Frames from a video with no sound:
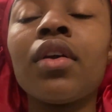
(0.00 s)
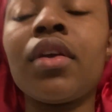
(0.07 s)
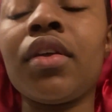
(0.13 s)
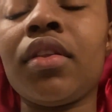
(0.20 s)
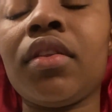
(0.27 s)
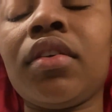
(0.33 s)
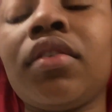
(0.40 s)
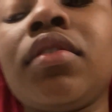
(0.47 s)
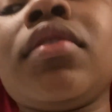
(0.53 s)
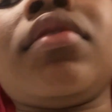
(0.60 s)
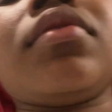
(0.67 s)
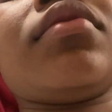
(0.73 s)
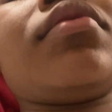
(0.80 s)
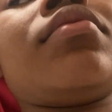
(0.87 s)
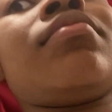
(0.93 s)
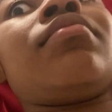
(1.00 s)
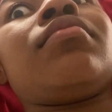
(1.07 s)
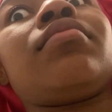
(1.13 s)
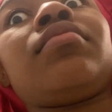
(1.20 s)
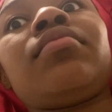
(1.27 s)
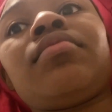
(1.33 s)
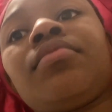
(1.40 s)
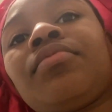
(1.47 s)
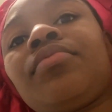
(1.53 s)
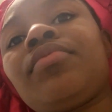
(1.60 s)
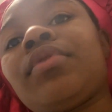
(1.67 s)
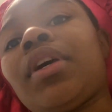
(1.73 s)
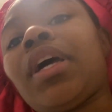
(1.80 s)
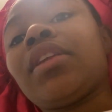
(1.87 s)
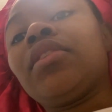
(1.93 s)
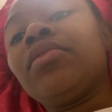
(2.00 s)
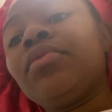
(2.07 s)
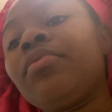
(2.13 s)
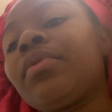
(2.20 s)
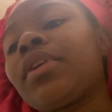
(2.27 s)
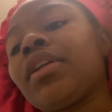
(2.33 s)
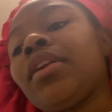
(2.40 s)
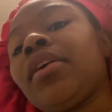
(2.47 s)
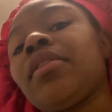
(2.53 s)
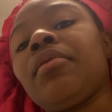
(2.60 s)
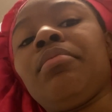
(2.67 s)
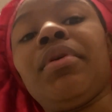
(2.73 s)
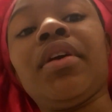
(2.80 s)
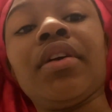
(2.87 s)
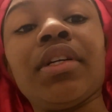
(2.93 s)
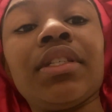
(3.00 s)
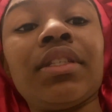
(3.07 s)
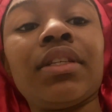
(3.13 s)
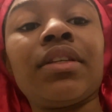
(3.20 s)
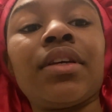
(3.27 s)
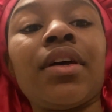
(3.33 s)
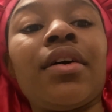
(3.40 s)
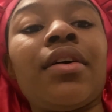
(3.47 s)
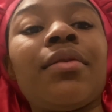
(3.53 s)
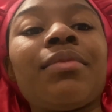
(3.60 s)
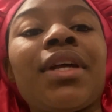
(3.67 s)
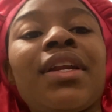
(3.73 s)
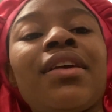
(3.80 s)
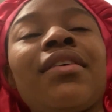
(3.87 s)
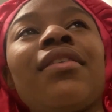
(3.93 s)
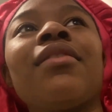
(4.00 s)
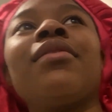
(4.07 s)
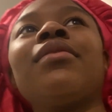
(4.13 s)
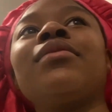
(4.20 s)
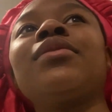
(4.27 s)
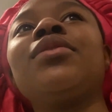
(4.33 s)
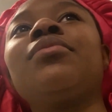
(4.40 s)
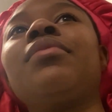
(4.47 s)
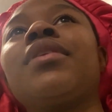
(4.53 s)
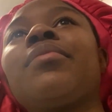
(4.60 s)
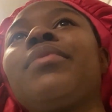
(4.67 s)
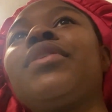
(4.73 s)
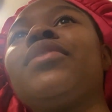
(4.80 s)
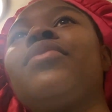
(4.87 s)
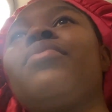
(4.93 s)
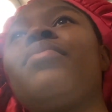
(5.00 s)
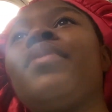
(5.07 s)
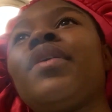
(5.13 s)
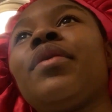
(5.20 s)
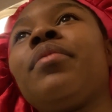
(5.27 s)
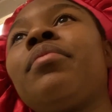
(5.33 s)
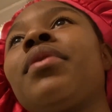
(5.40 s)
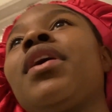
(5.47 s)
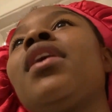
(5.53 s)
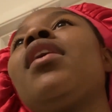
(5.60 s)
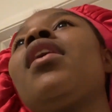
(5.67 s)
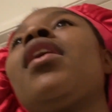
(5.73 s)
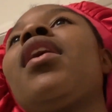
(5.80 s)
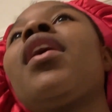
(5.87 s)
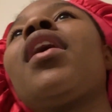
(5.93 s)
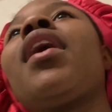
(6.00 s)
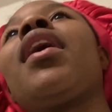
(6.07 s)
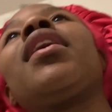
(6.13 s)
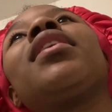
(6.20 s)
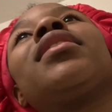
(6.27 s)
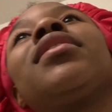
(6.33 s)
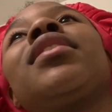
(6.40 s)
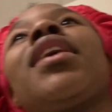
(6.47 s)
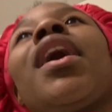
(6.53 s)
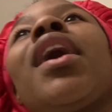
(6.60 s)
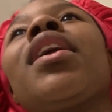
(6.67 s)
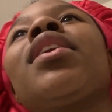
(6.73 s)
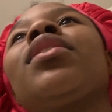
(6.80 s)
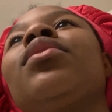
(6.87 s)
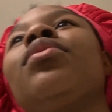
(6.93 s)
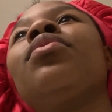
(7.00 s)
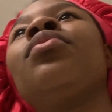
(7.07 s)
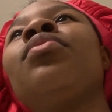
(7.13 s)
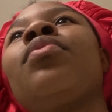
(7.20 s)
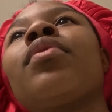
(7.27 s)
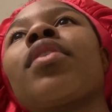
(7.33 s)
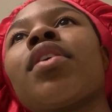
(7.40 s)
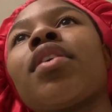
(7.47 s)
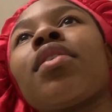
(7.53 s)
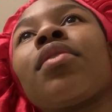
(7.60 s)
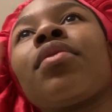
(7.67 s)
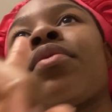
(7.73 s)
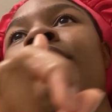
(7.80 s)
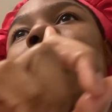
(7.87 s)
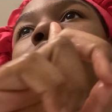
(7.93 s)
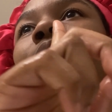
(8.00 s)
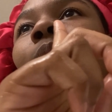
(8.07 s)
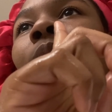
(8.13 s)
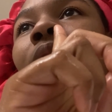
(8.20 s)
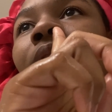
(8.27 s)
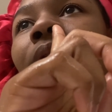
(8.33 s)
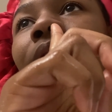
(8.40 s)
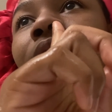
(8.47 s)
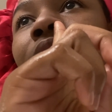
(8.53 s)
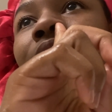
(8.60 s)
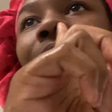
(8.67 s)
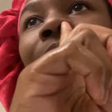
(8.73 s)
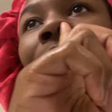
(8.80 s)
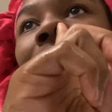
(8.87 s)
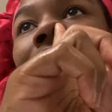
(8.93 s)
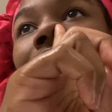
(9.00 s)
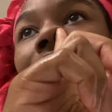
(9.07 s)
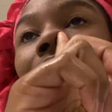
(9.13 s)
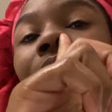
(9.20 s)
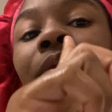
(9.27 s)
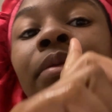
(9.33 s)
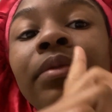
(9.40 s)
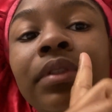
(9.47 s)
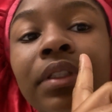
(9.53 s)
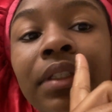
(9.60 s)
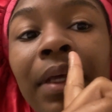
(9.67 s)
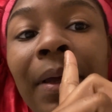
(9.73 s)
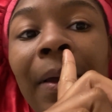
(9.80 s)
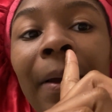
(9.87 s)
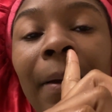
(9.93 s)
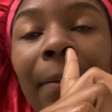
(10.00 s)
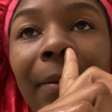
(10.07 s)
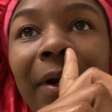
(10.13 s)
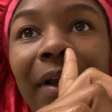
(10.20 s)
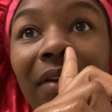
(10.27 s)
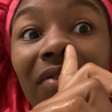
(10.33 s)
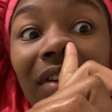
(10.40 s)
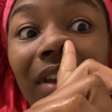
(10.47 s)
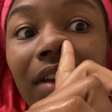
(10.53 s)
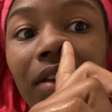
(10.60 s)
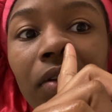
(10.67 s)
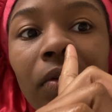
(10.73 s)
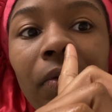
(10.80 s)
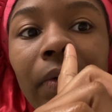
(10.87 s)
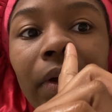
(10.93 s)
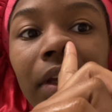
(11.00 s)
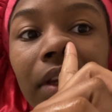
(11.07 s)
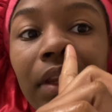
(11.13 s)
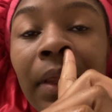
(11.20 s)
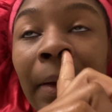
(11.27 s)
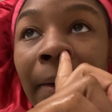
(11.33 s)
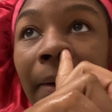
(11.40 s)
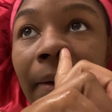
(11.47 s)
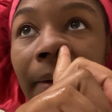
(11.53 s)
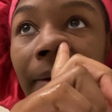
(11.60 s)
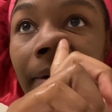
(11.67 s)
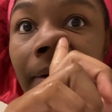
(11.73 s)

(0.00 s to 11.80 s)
And then, I do want another piercing, y'all. I'm not even gonna hold you, but I'm a little wimp. I kind of do want to re-pierce my nose, but I have a keloid. Like,